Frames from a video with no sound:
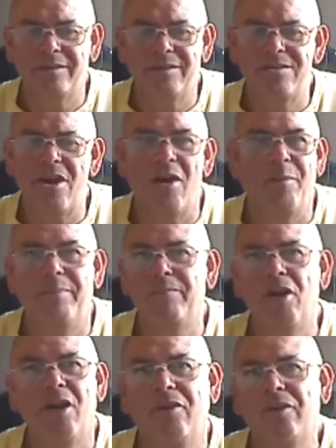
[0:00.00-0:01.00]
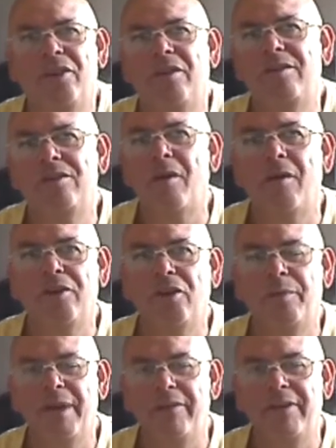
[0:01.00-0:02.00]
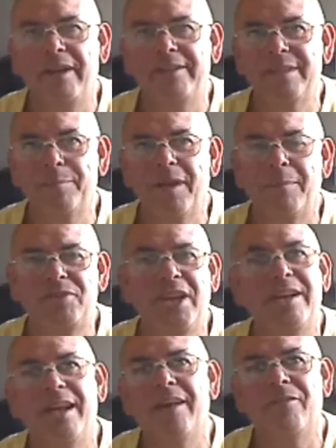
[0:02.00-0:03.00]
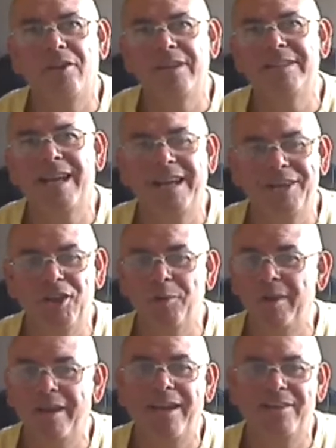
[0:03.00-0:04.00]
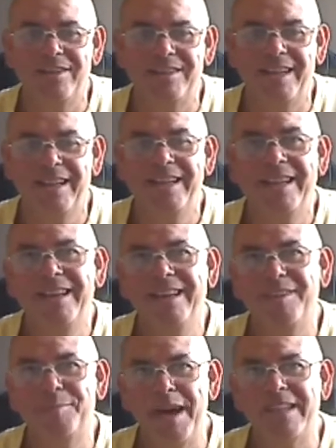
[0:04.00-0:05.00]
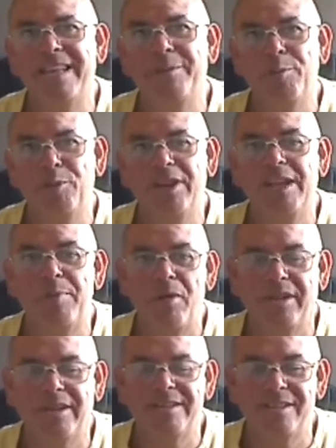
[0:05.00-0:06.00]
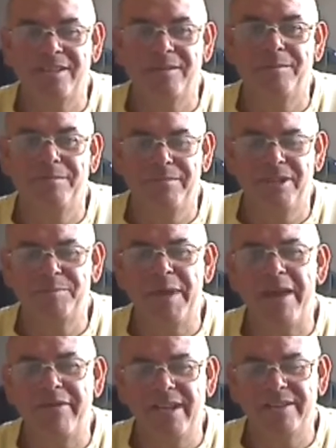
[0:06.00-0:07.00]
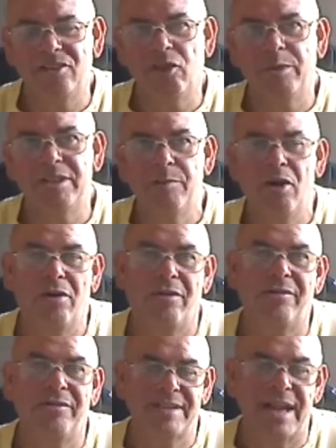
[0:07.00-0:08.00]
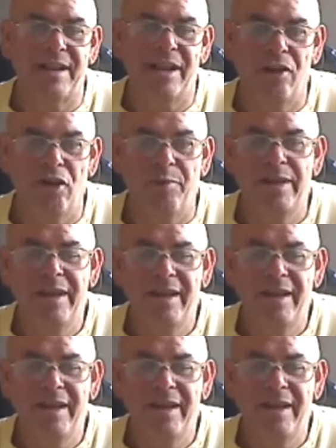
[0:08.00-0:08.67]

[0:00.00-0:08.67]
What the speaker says: Not another no bet race. I'm checking out of all these, aren't you? Know, but honestly, it's better to keep your money in your pocket until there's better races coming tomorrow and Saturday.